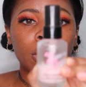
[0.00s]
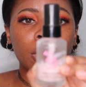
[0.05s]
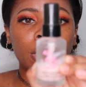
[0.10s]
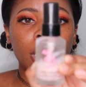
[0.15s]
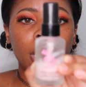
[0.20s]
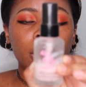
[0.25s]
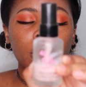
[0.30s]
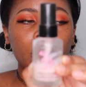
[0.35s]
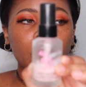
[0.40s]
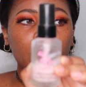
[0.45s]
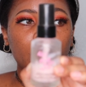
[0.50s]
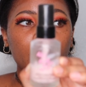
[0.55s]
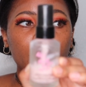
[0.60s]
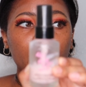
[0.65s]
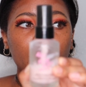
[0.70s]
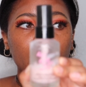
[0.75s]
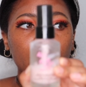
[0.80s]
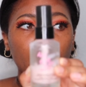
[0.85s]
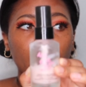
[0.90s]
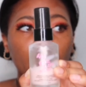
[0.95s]
Touch in
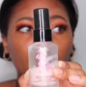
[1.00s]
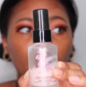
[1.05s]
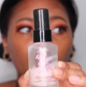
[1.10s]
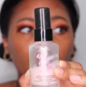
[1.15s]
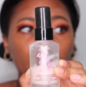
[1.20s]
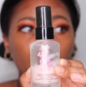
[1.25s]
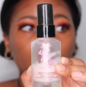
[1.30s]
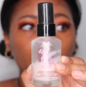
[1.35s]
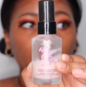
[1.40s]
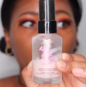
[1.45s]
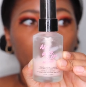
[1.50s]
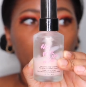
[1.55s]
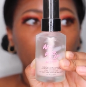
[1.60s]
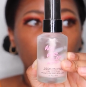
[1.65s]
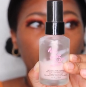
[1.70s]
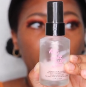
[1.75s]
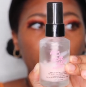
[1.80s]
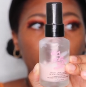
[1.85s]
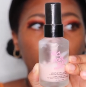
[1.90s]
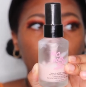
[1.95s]
Soul
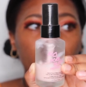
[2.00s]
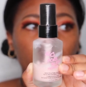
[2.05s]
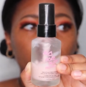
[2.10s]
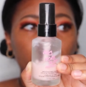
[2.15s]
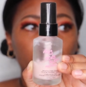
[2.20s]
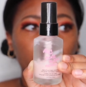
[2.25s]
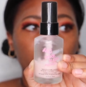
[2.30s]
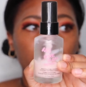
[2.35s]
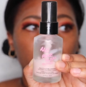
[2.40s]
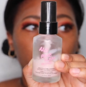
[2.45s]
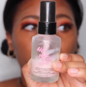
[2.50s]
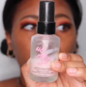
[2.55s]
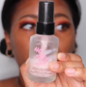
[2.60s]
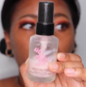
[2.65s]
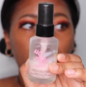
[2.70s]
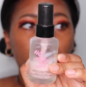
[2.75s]
No Problem